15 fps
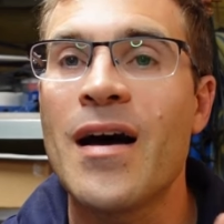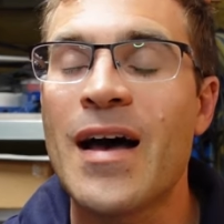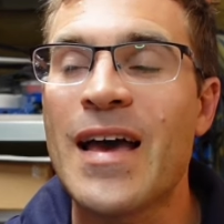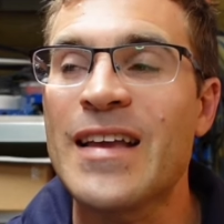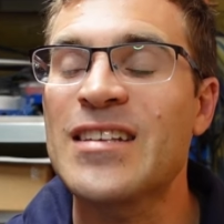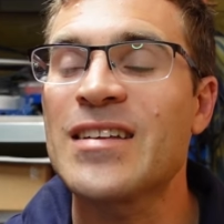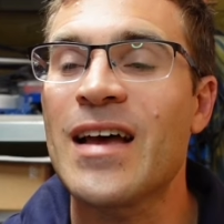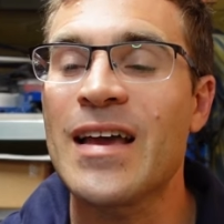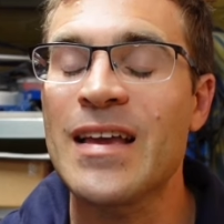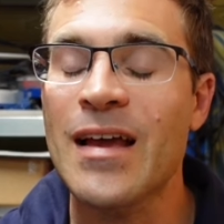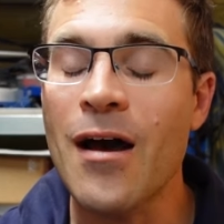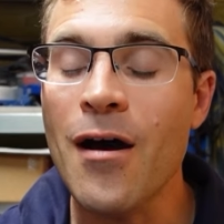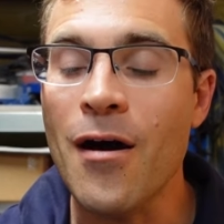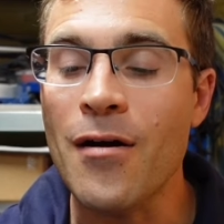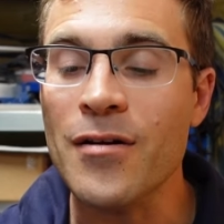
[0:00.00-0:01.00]
an
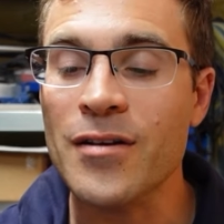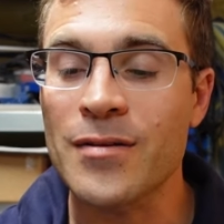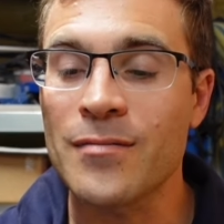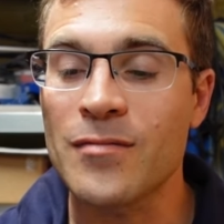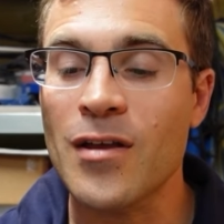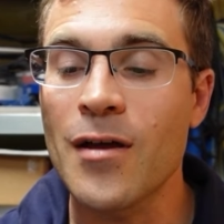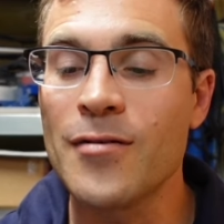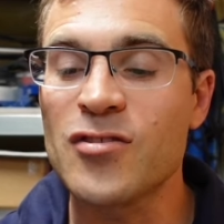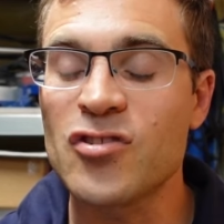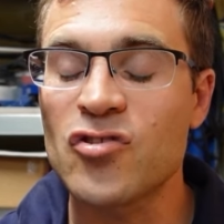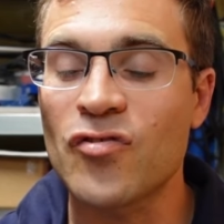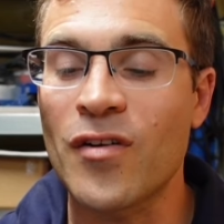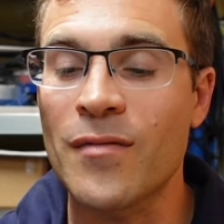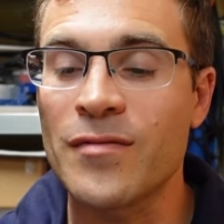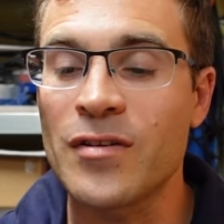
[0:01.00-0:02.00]
arc goes
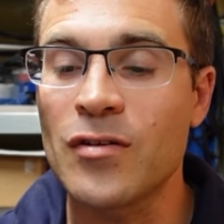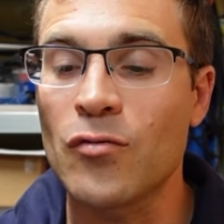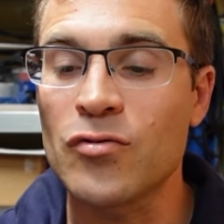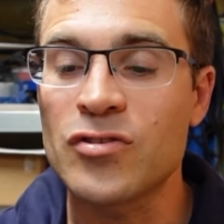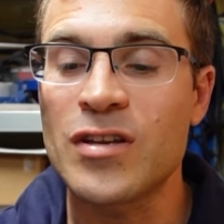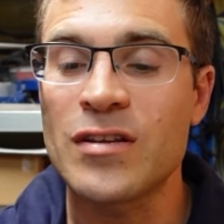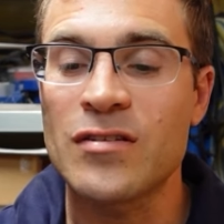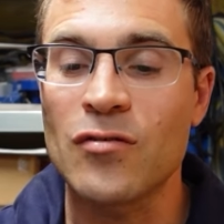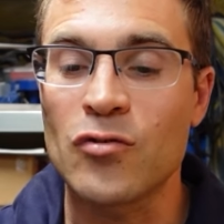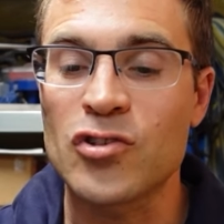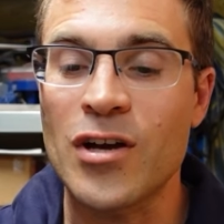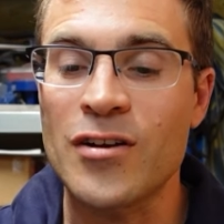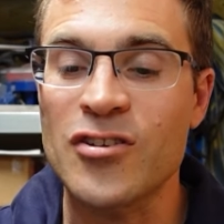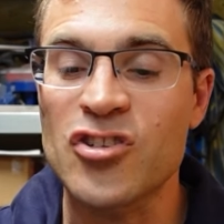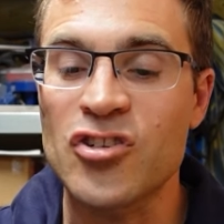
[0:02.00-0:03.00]
from your
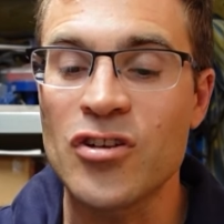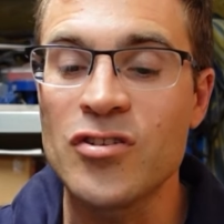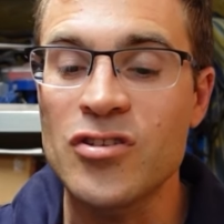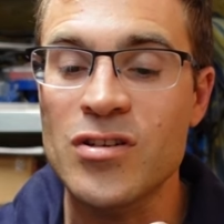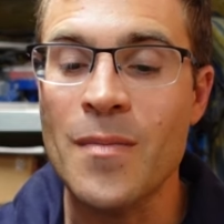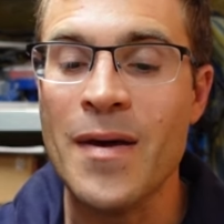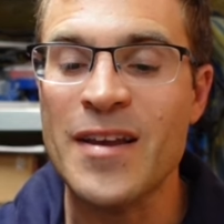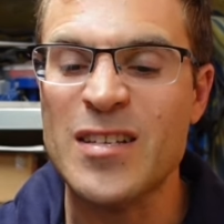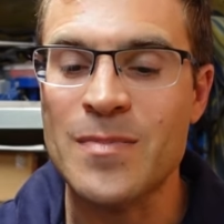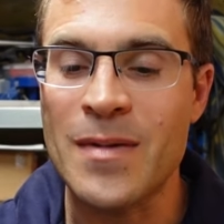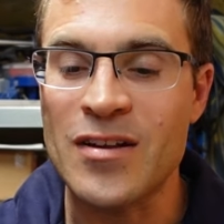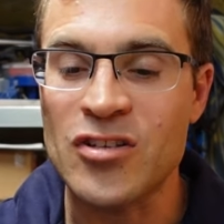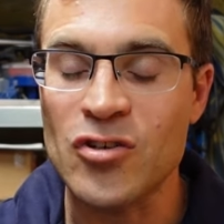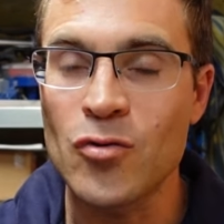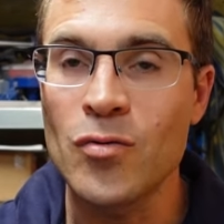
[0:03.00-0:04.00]
tungsten to the base
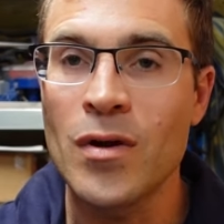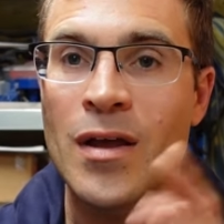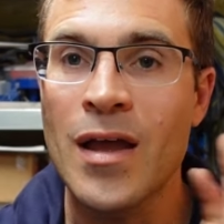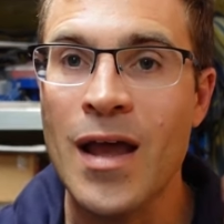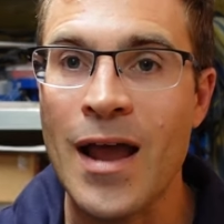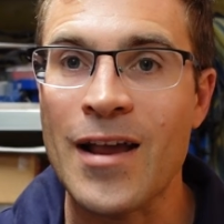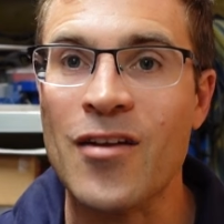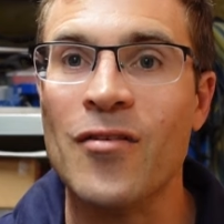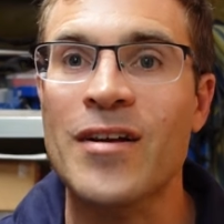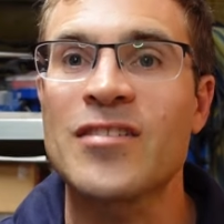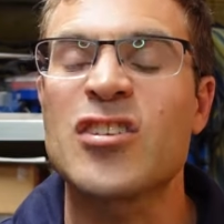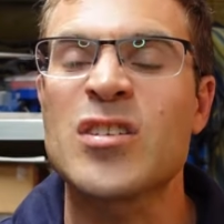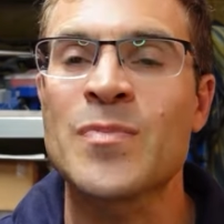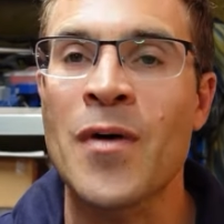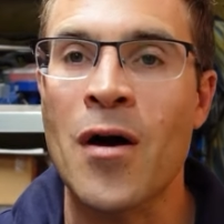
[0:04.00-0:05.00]
metal and
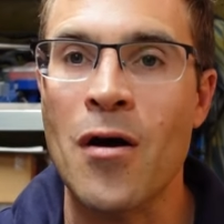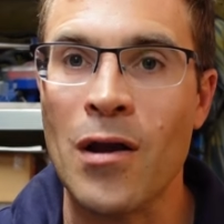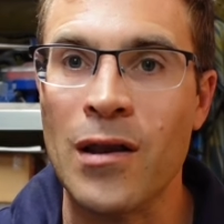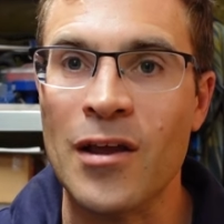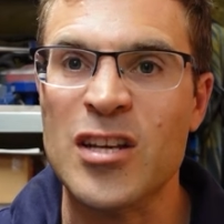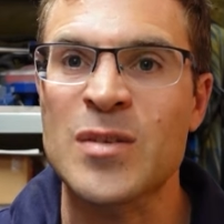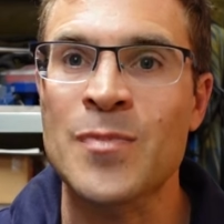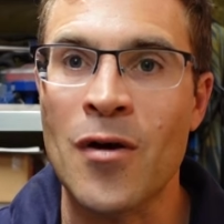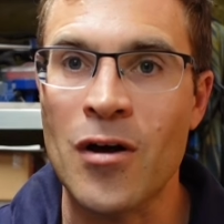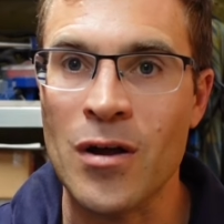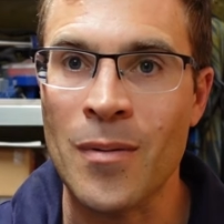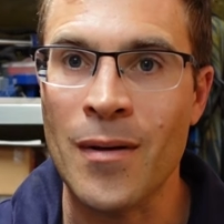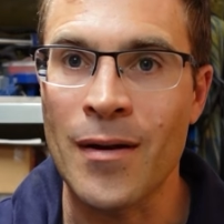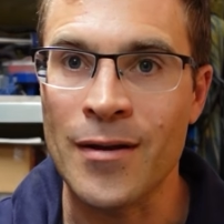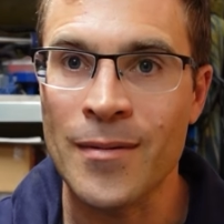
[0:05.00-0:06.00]
creates a spark like a
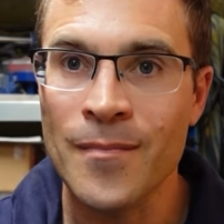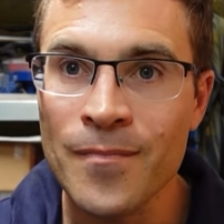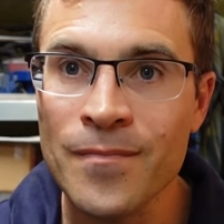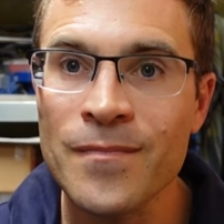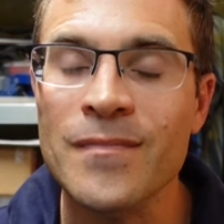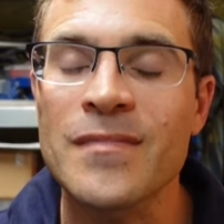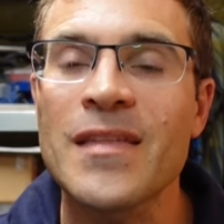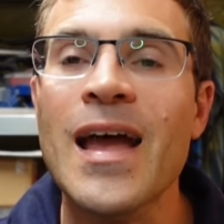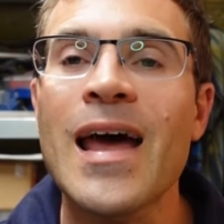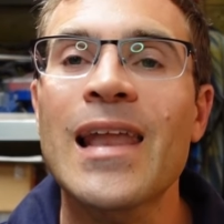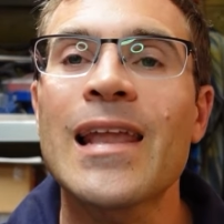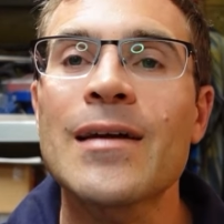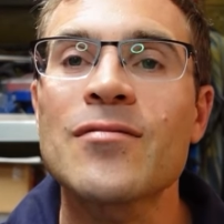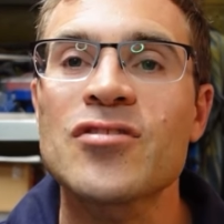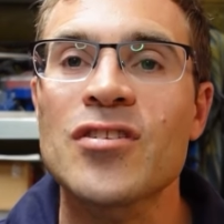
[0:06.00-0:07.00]
spark plug. That
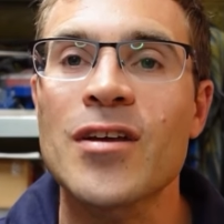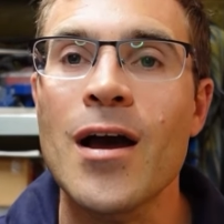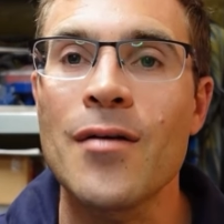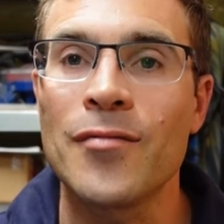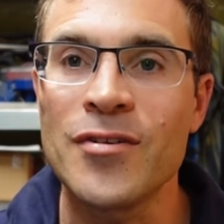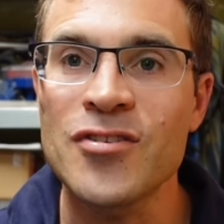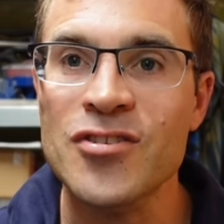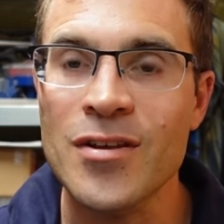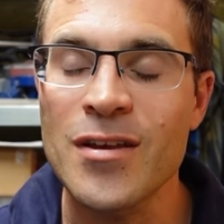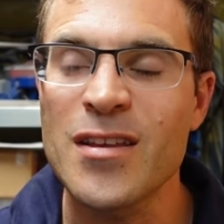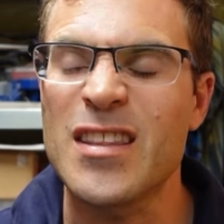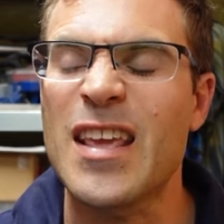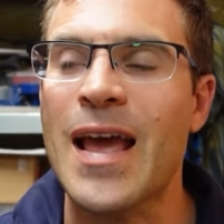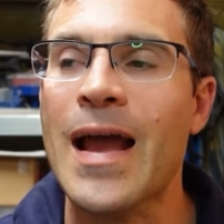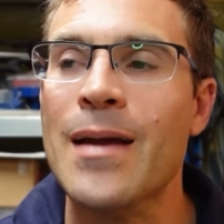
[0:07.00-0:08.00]
allows the current,
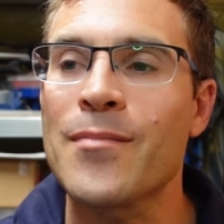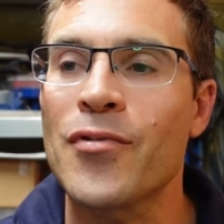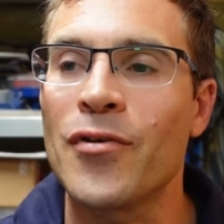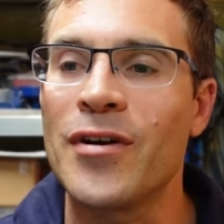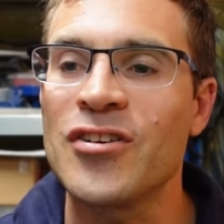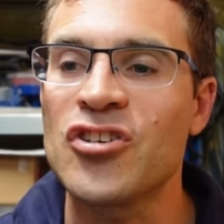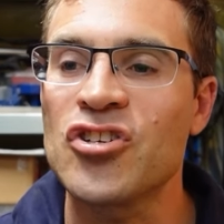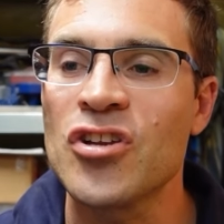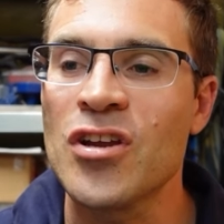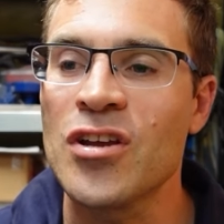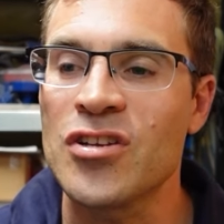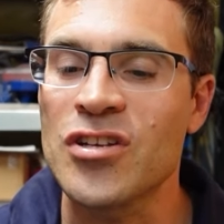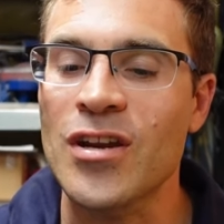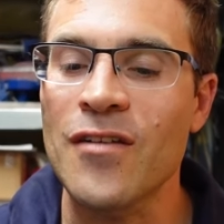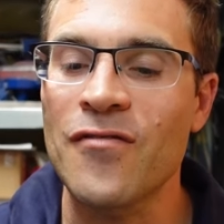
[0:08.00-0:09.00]
the amperage,
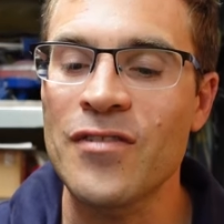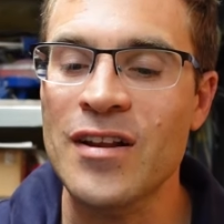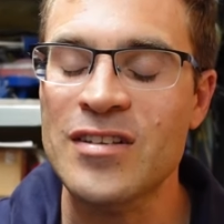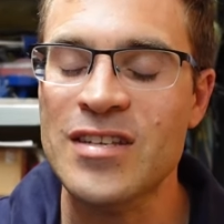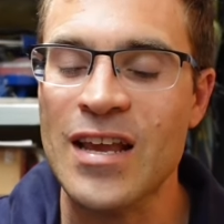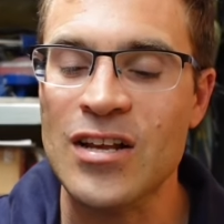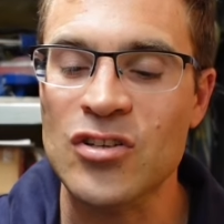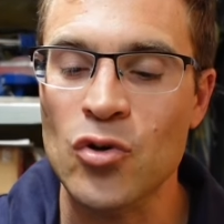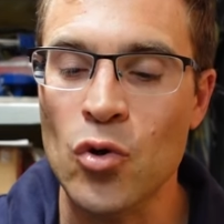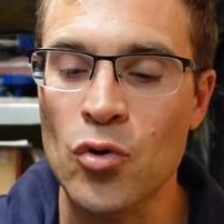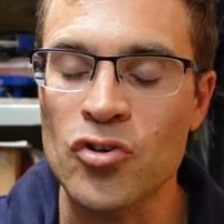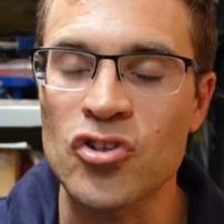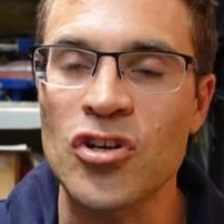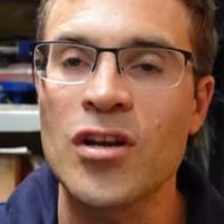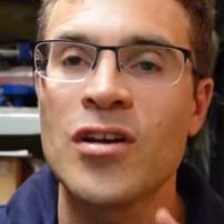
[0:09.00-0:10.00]
to go from your TIG
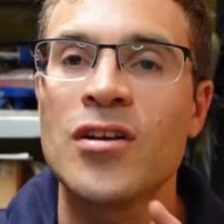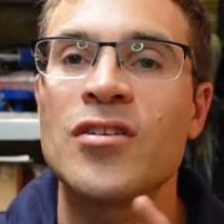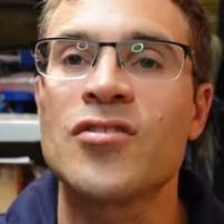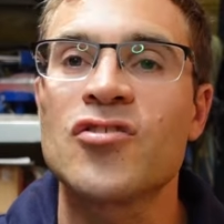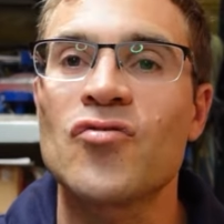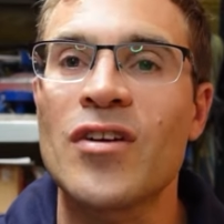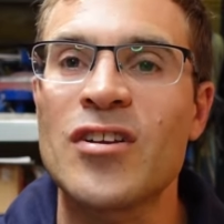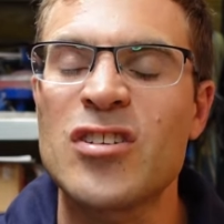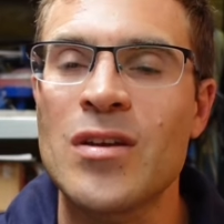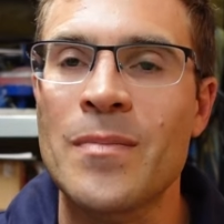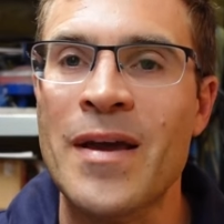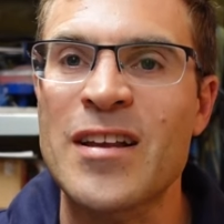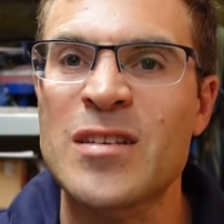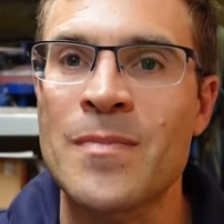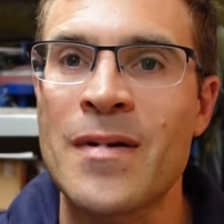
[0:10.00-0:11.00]
torch straight to your
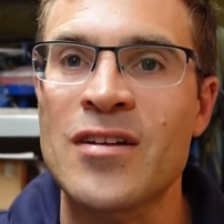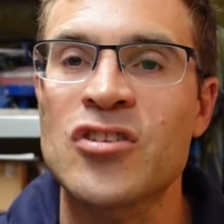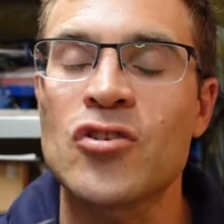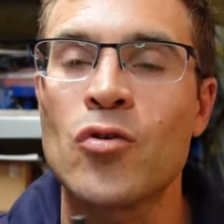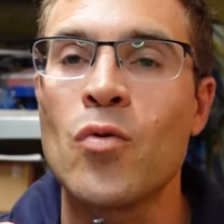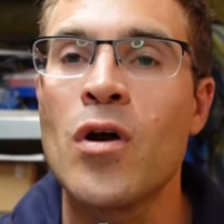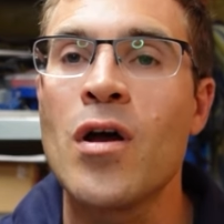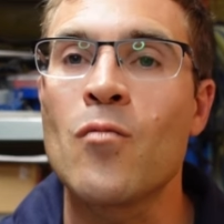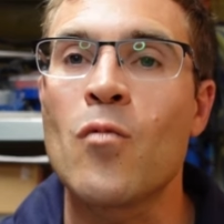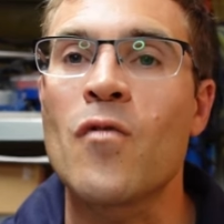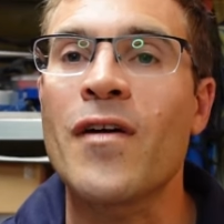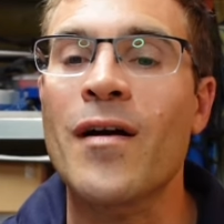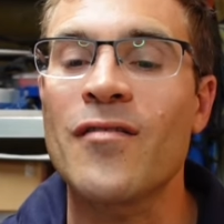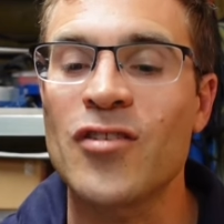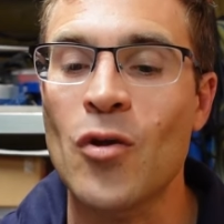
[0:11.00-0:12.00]
base metal
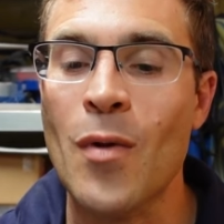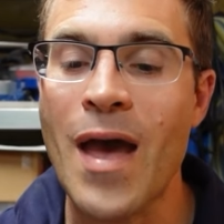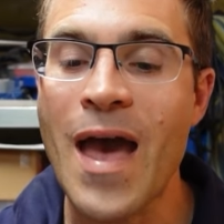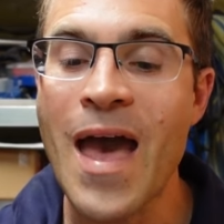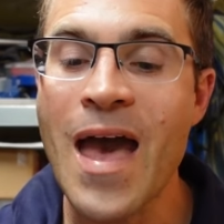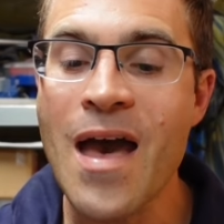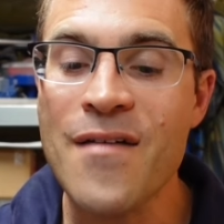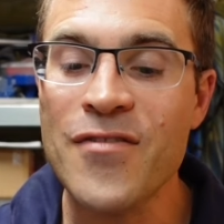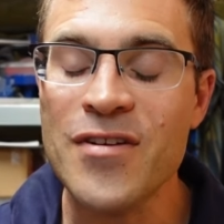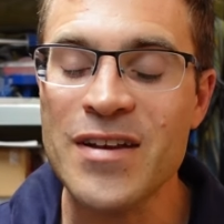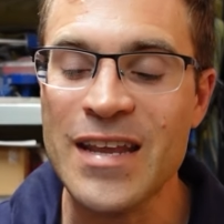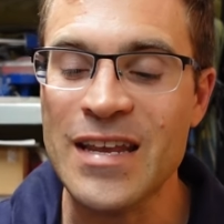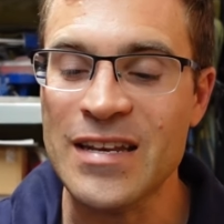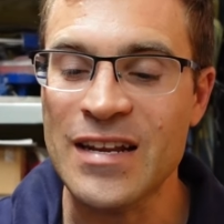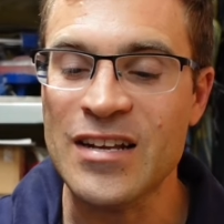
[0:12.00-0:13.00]
without you ever
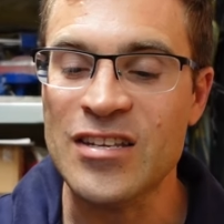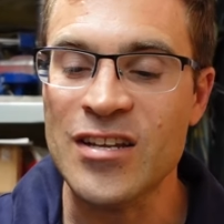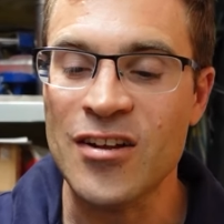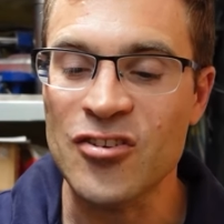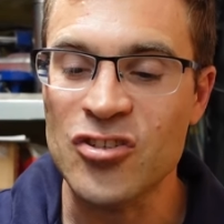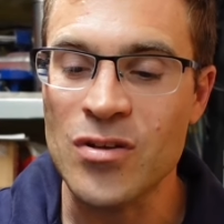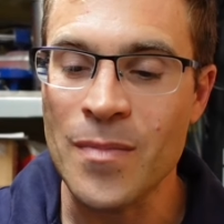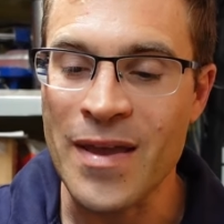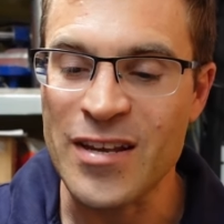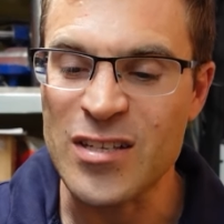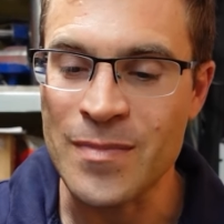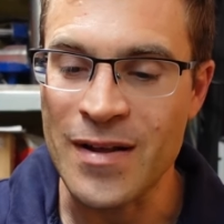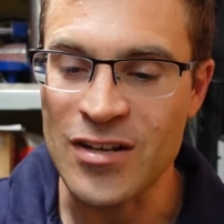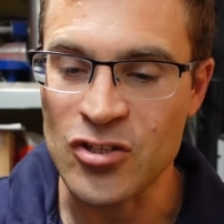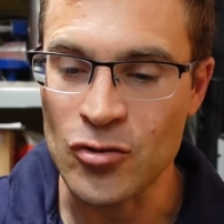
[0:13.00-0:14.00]
needing to touch the
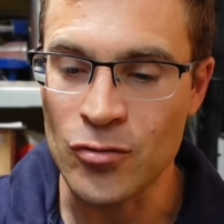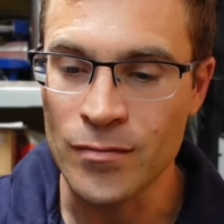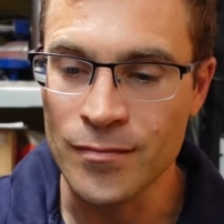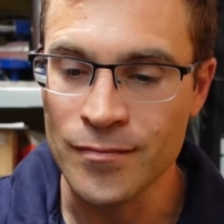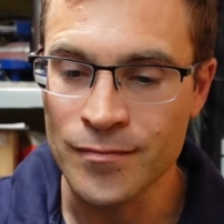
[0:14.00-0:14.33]
base metal.